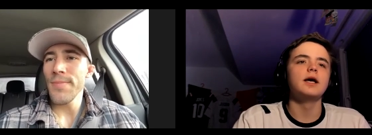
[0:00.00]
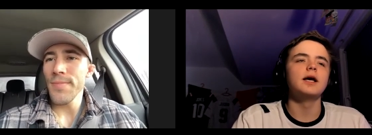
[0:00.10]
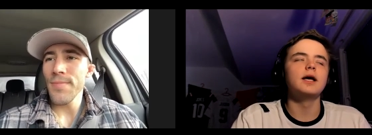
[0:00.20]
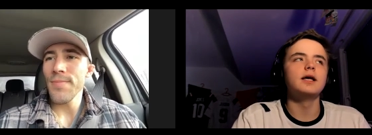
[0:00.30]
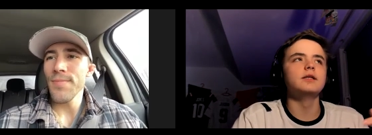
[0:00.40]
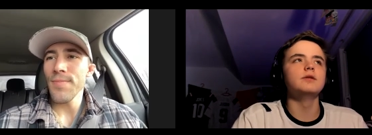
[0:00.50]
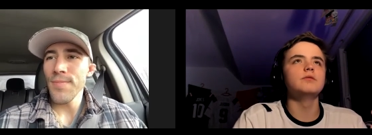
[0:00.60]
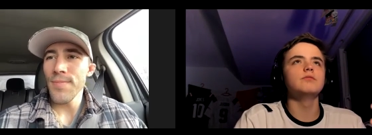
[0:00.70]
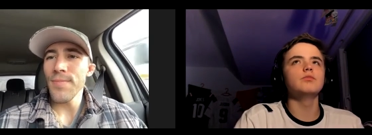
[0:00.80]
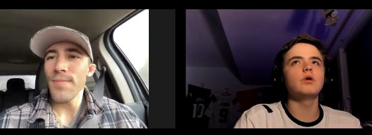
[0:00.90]

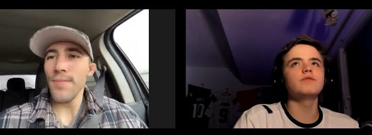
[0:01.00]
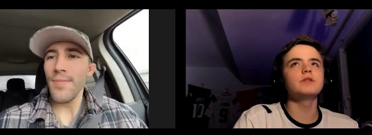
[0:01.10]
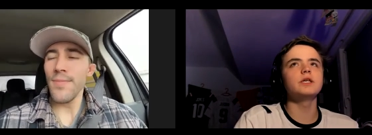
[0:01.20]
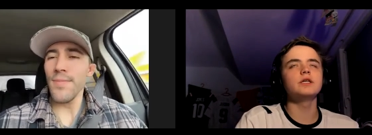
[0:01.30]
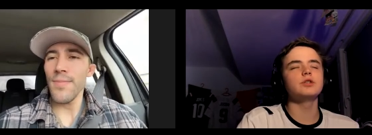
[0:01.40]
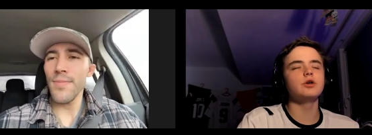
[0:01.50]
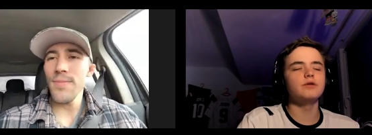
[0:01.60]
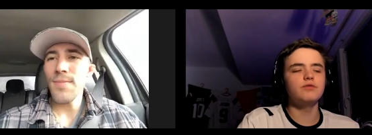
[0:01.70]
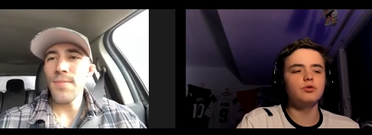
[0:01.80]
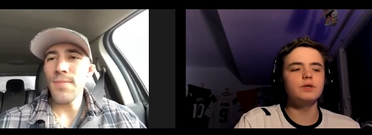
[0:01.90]
Speaker 1: And roughly, so
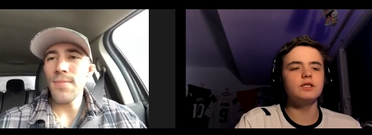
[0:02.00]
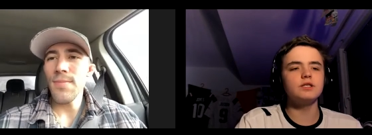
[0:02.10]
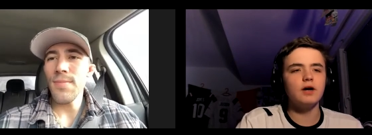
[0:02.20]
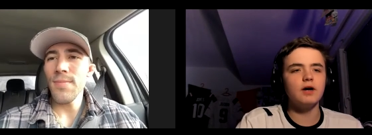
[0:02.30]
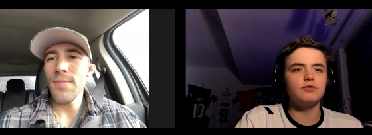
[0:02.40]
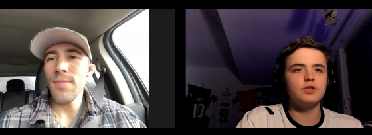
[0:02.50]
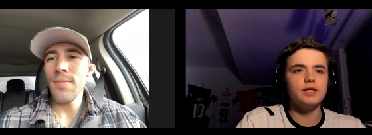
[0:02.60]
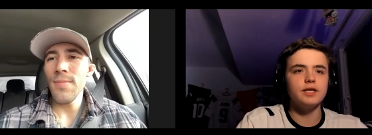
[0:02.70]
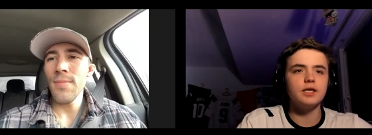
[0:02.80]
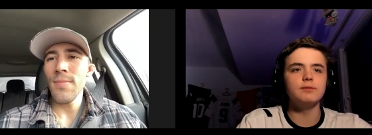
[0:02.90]
if you win this fight,
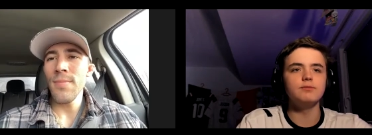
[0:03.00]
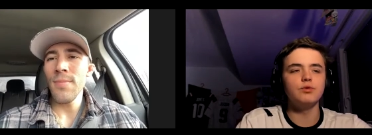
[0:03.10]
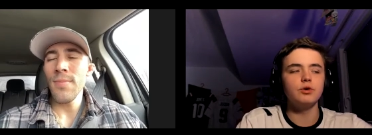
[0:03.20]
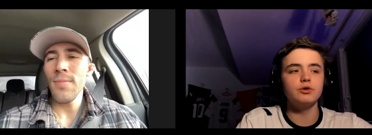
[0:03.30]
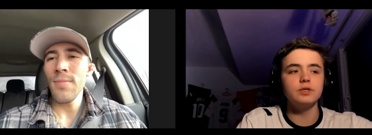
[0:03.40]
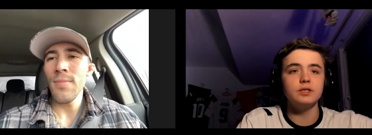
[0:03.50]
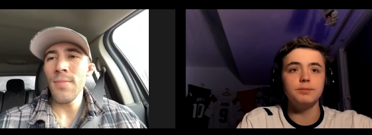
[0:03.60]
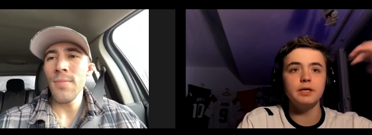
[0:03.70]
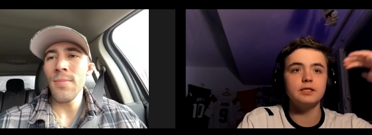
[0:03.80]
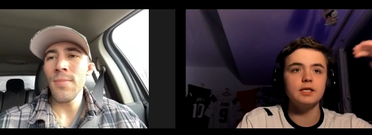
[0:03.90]
obviously Hakeem Dawodu, he's a
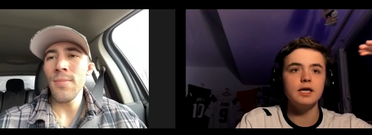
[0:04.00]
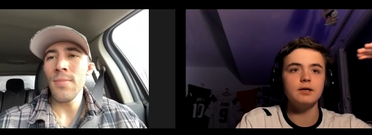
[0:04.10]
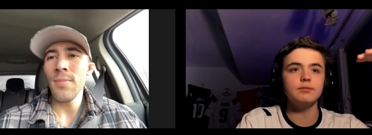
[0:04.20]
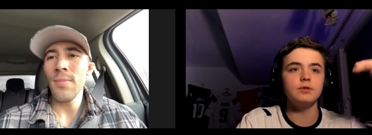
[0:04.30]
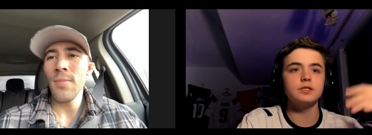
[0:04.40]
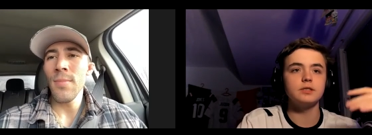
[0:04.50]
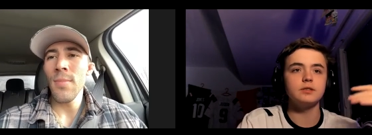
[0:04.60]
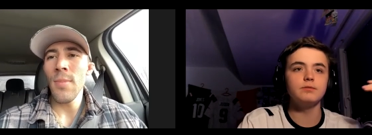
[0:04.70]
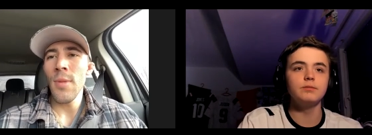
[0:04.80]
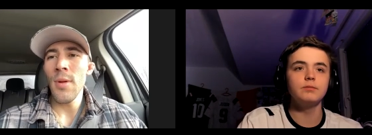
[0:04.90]
big name. He's
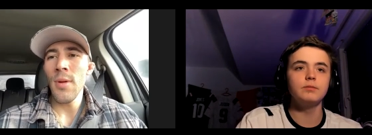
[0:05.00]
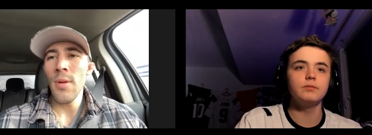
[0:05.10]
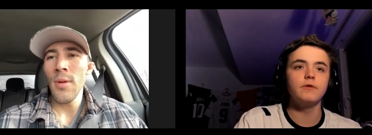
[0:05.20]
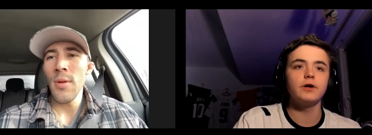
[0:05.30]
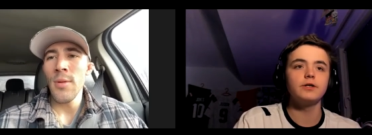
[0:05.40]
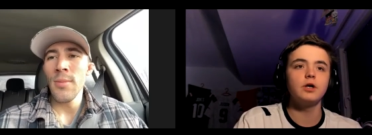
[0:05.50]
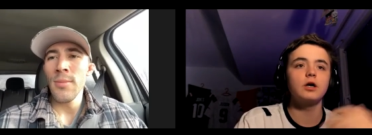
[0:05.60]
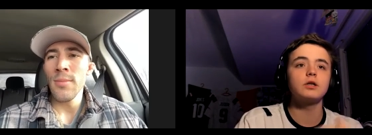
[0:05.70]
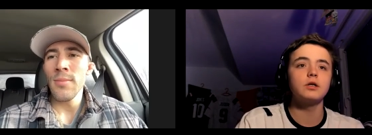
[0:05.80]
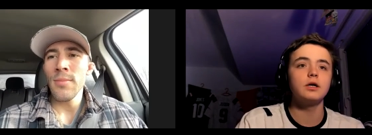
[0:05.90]
a very
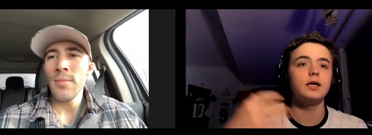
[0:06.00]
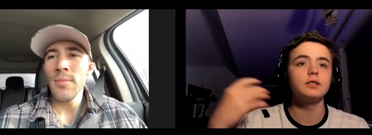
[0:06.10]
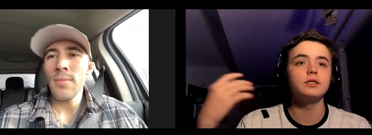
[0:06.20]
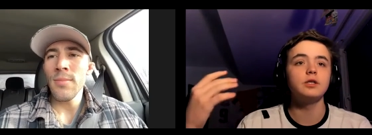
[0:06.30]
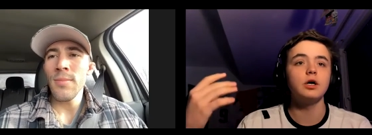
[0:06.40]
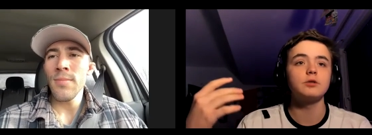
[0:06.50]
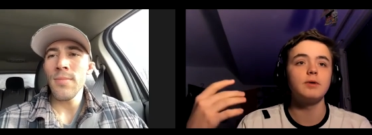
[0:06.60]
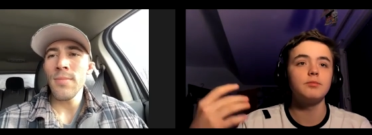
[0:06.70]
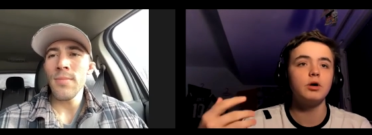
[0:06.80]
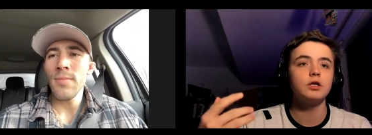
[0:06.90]
talk, highly talked
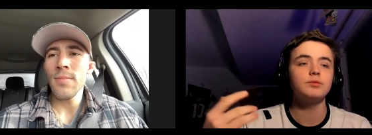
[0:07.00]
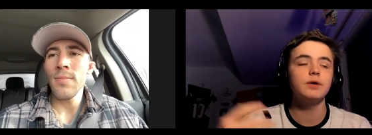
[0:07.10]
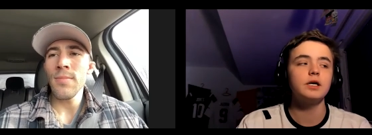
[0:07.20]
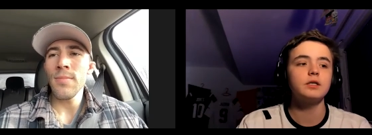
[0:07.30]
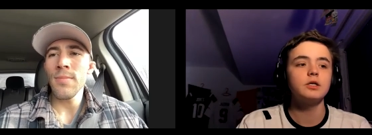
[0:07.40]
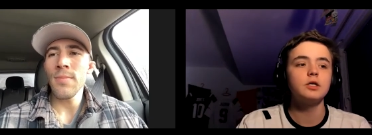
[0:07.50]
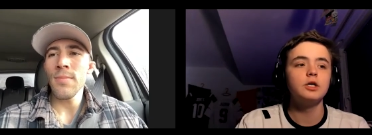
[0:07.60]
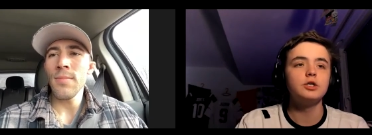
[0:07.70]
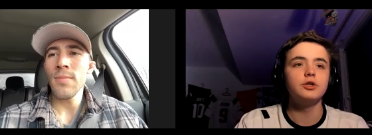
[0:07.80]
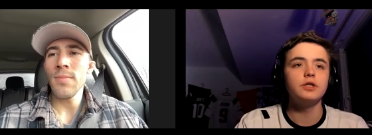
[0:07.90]
about prospect.
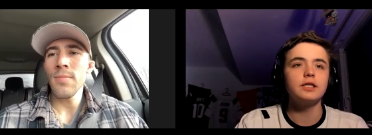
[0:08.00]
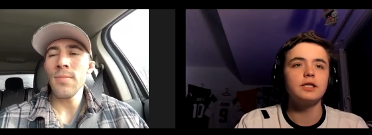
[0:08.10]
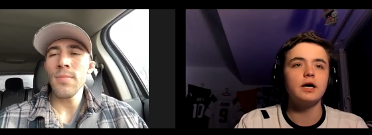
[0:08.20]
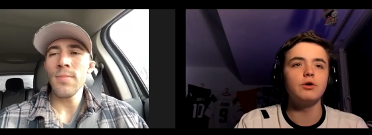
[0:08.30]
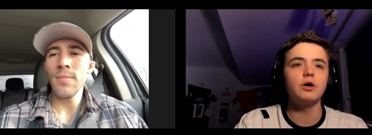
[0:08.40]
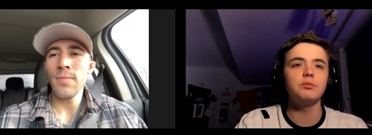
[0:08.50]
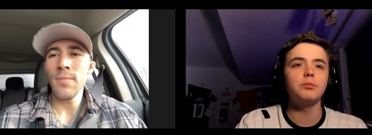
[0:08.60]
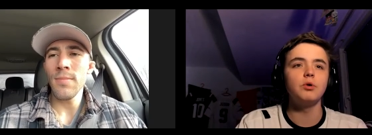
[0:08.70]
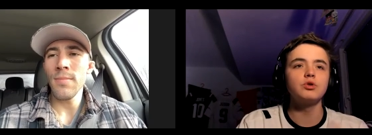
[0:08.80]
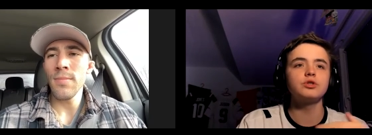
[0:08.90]
Do you think that'll help
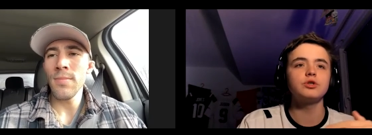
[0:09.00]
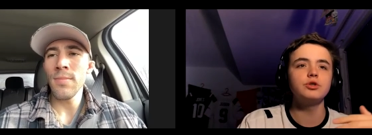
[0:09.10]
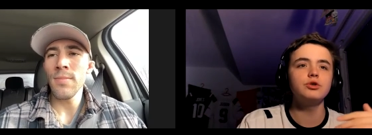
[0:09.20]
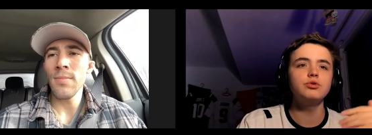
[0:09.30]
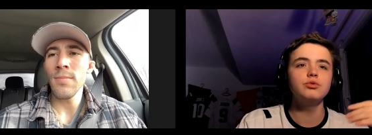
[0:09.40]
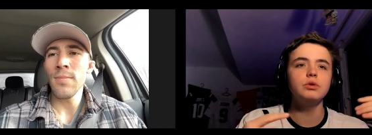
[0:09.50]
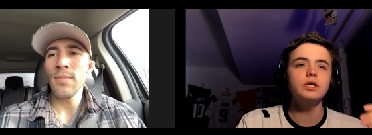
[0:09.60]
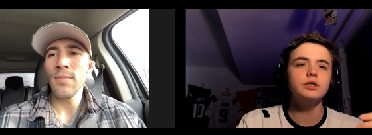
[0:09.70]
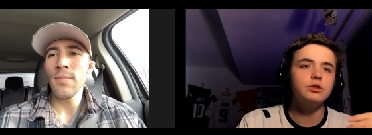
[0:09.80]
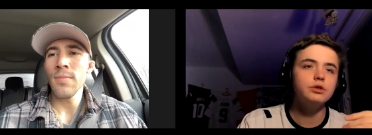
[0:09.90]
bolster you
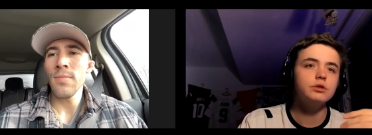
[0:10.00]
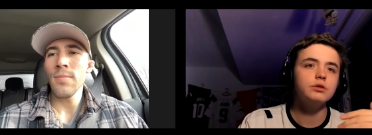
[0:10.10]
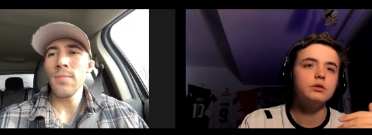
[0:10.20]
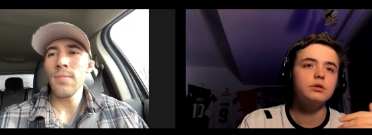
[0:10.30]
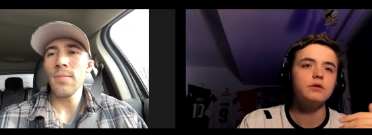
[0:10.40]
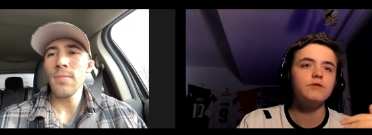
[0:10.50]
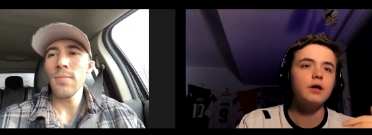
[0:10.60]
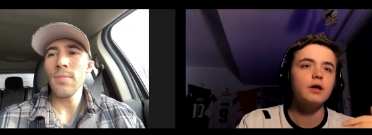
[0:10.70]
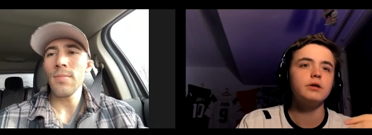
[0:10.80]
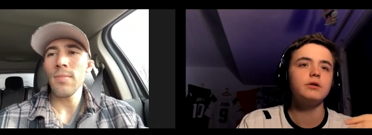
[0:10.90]
into a
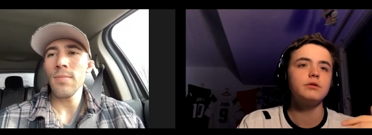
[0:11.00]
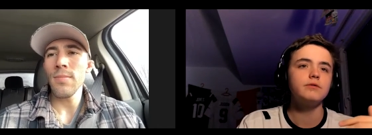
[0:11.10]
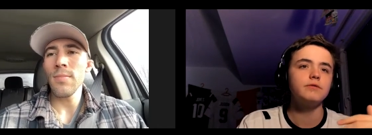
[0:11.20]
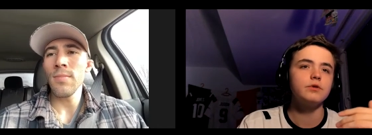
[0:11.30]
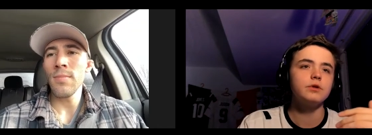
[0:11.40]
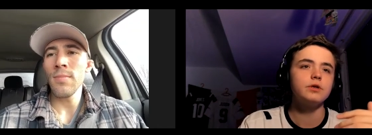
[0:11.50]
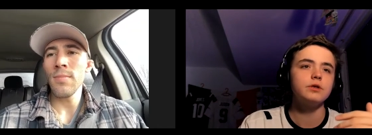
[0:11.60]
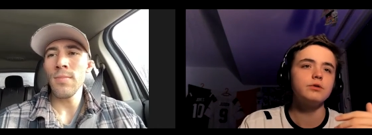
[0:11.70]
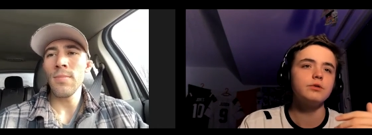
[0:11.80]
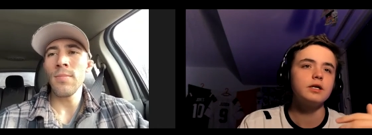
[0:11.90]
fight for,
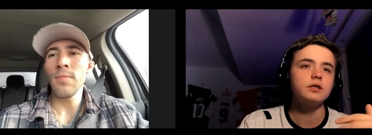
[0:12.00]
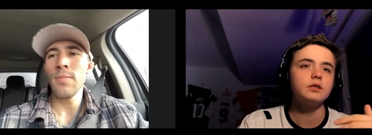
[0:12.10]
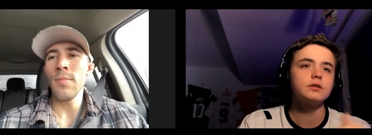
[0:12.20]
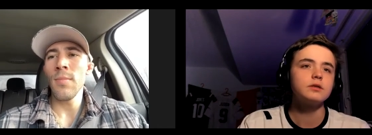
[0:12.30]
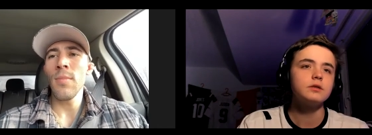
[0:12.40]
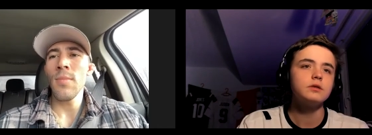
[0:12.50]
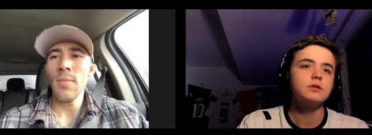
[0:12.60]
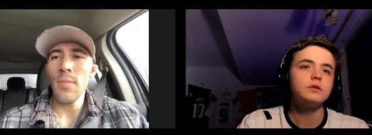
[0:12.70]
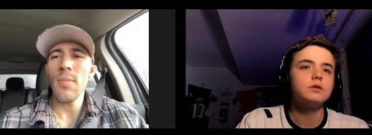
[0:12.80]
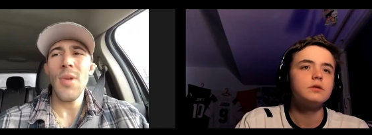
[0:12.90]
in the rankings?
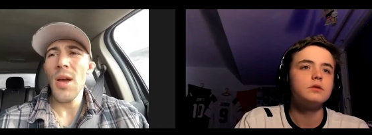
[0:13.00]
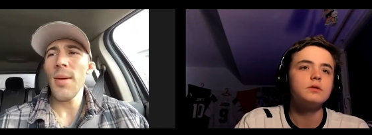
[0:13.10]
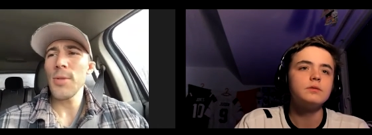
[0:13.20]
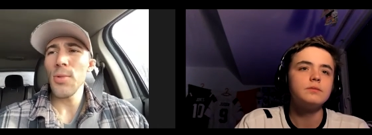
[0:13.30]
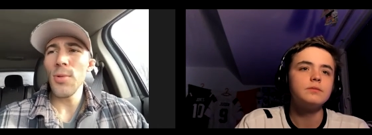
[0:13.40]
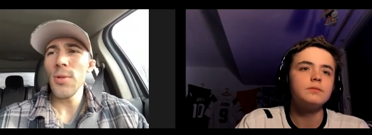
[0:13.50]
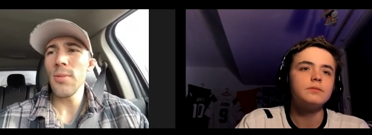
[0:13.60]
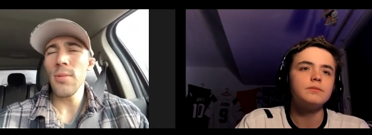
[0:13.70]
Speaker 2: Absolutely,